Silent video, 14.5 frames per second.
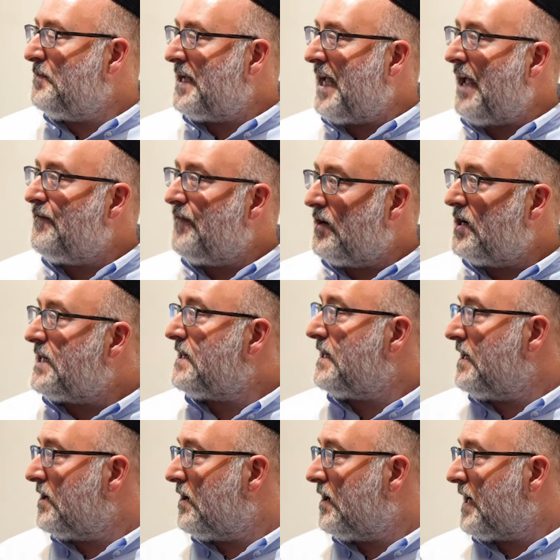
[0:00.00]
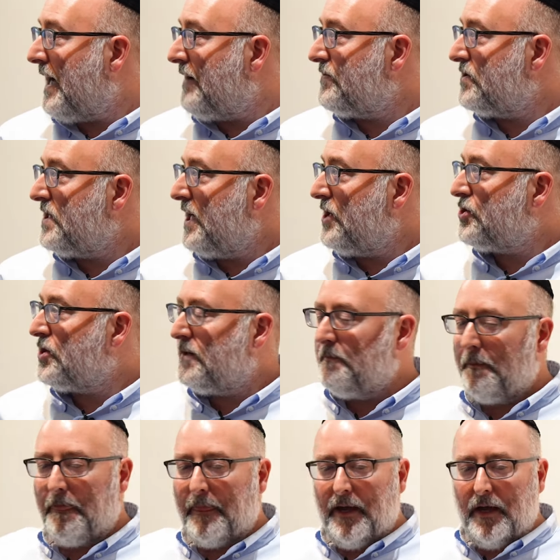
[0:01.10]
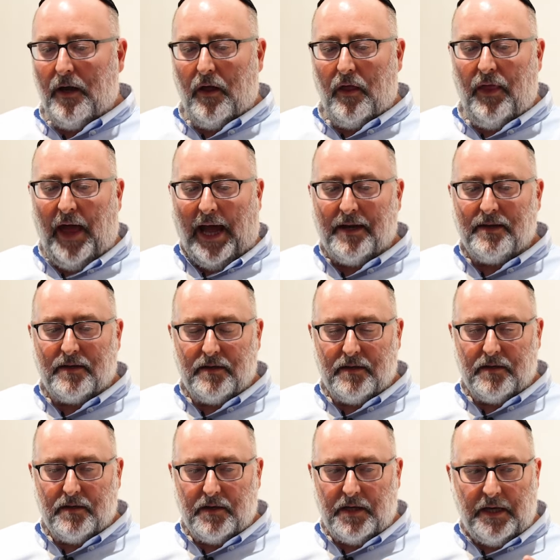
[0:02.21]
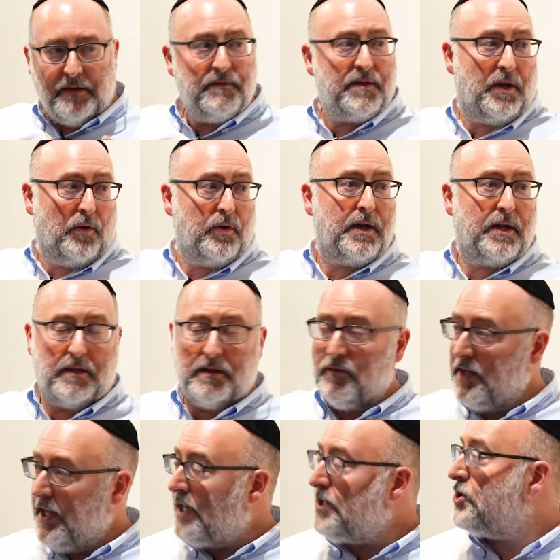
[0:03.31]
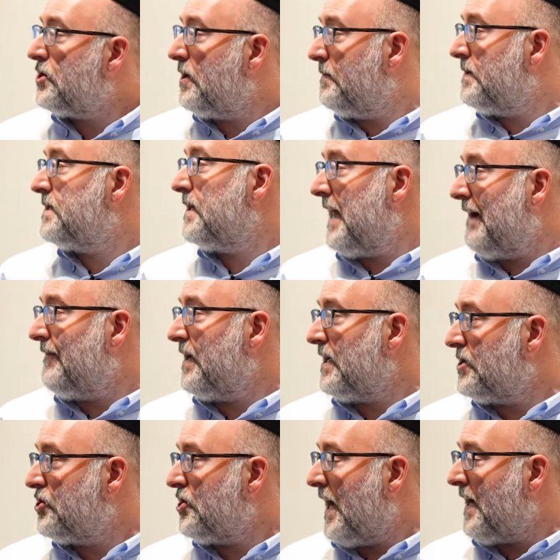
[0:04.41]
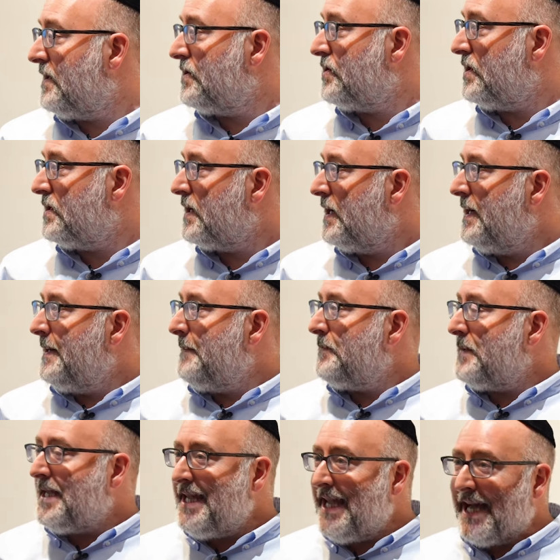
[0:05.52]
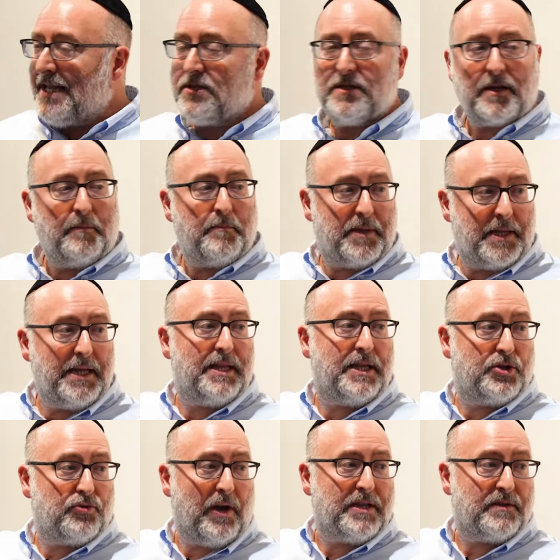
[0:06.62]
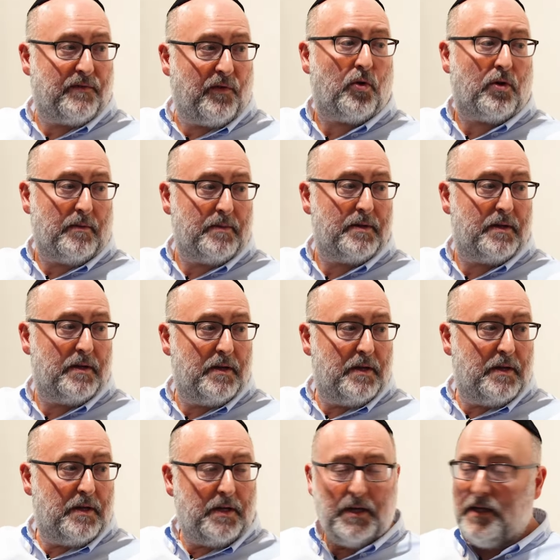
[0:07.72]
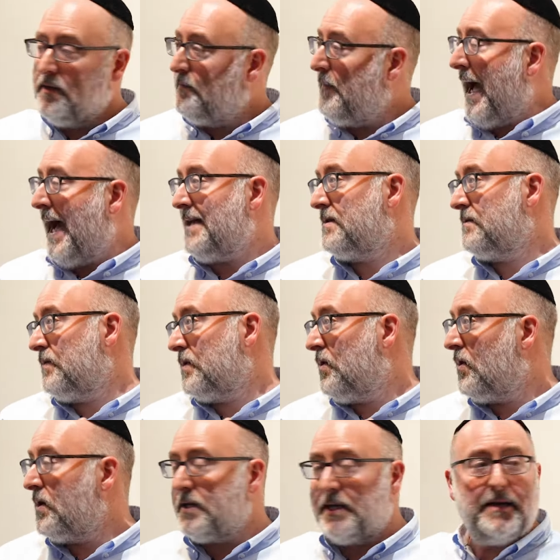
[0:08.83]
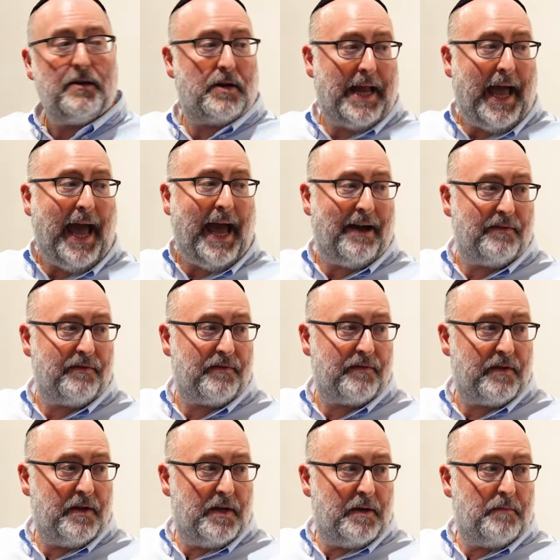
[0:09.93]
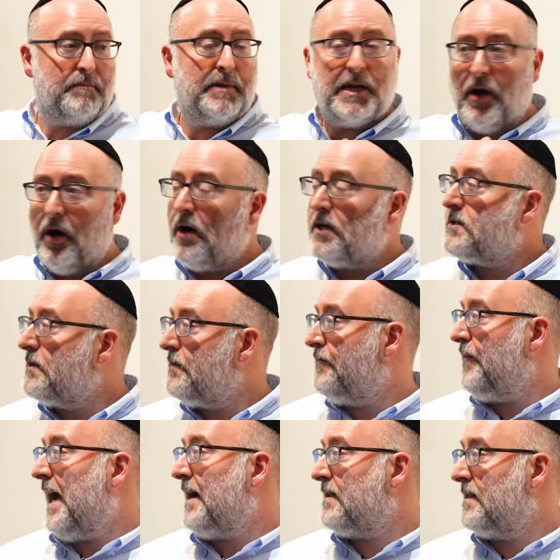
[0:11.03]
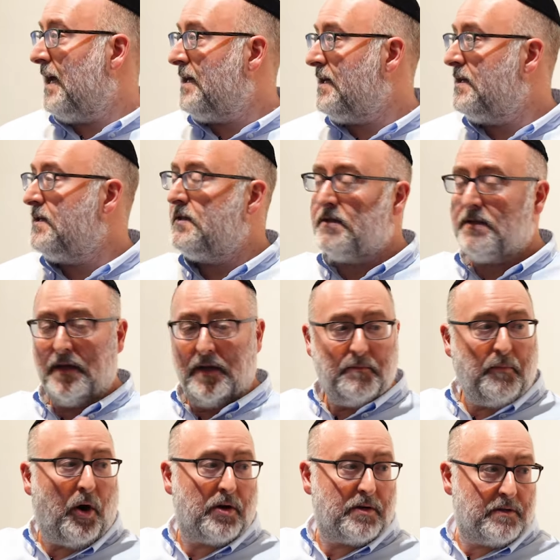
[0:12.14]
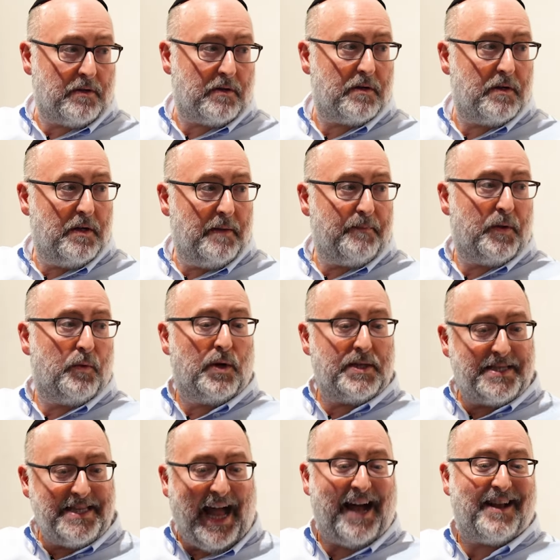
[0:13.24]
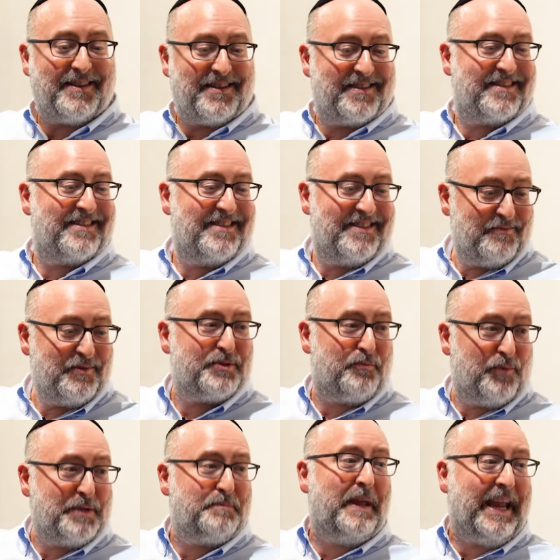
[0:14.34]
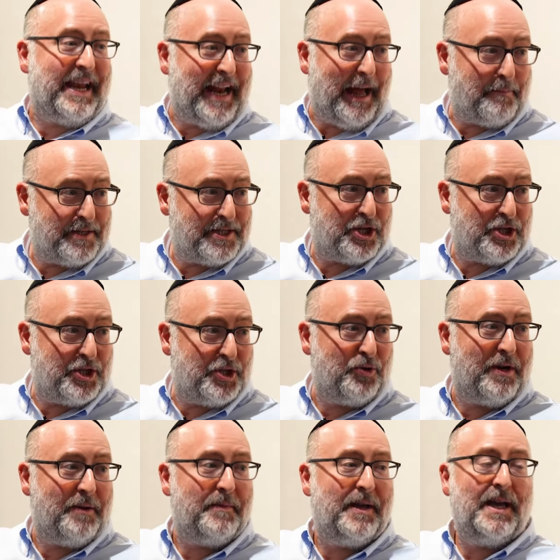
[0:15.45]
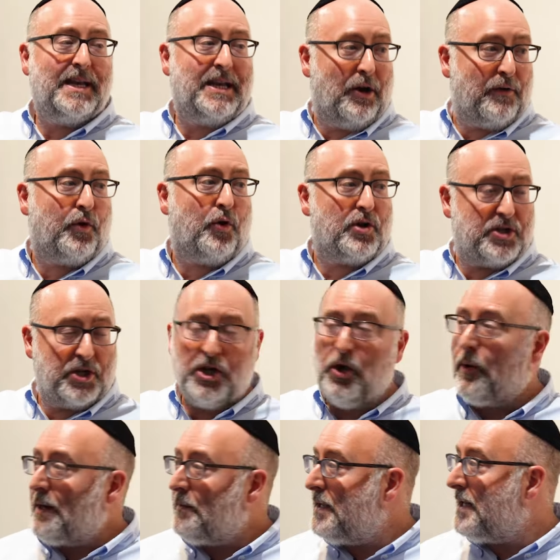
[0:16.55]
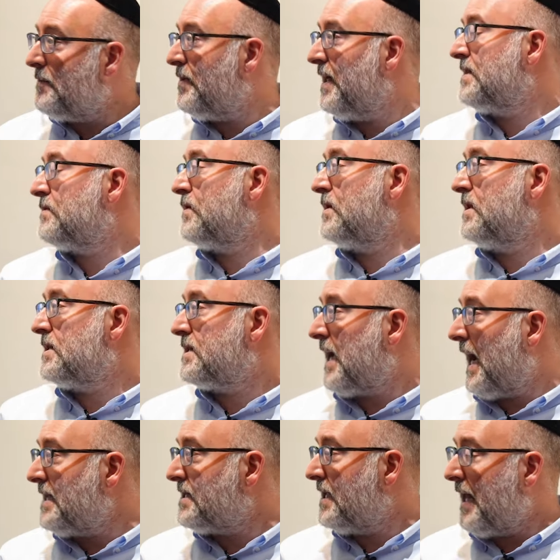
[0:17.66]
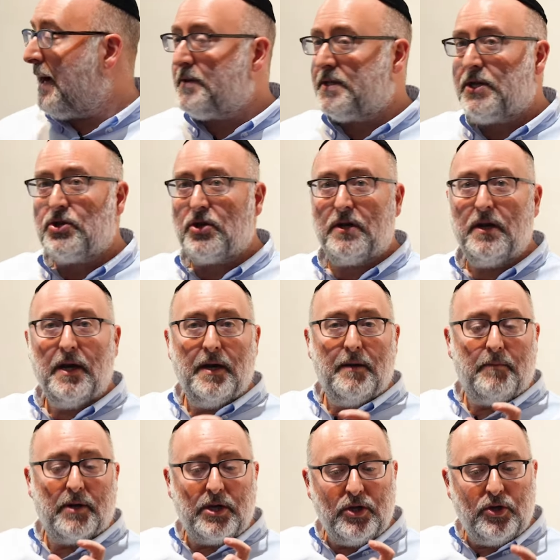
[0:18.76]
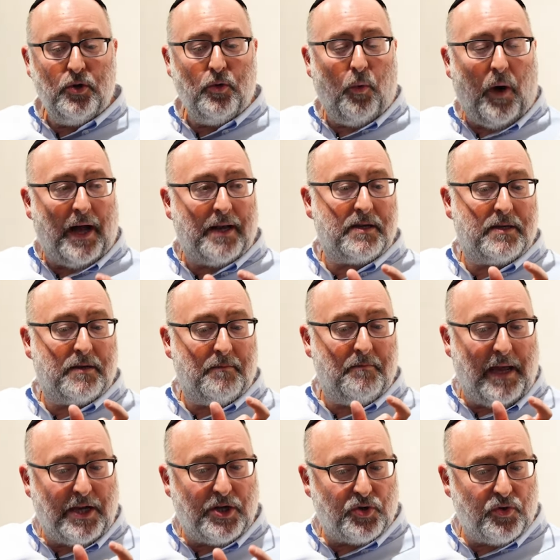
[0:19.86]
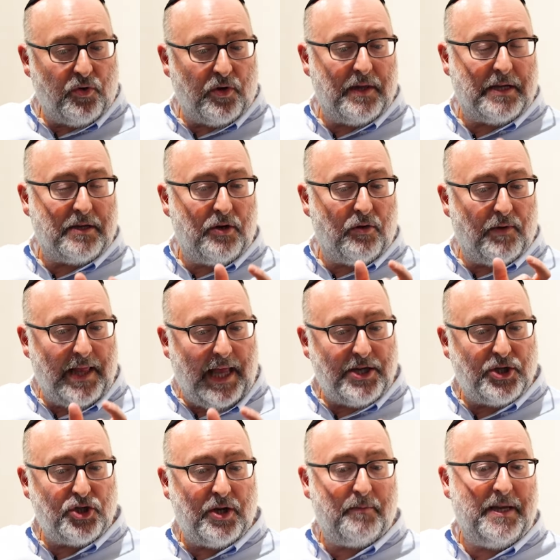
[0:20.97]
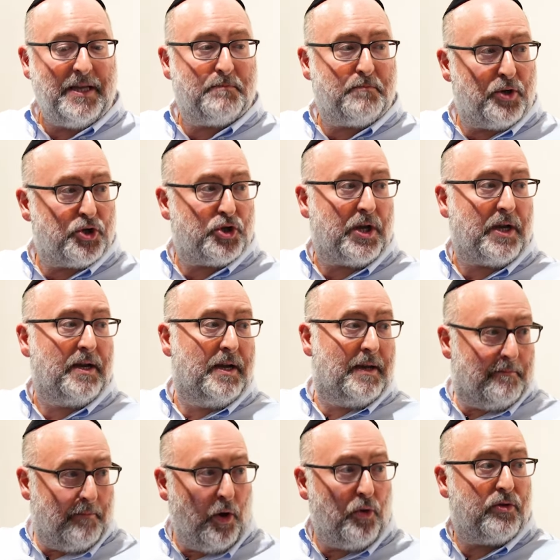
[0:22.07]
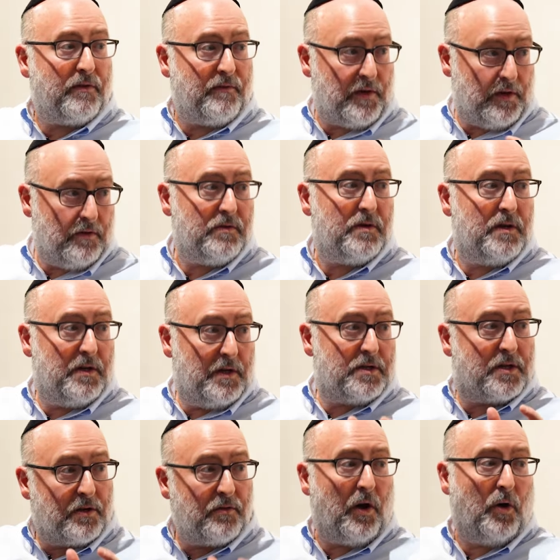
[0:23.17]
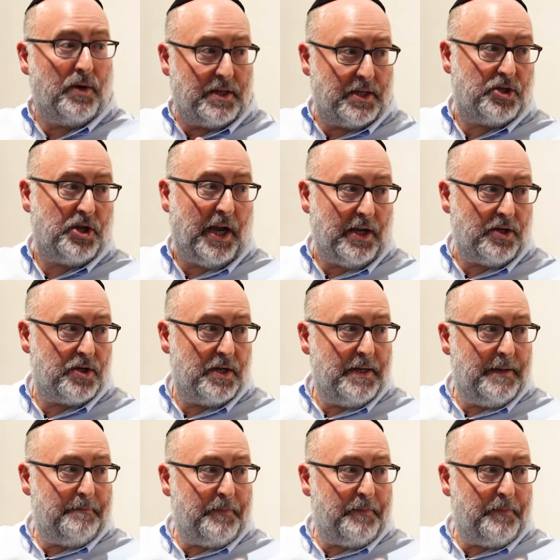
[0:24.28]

it became very clear in our conversation that even though the relationship is still having its challenges, he has completely transformed in the past, we'll call it year and a half, because of the fact that his partner was not... was was being in opposition to him. Now, of course, you don't want to be in a place where there's constant opposition, but you do want to make sure that your relationship is pushing both of you to grow and to change.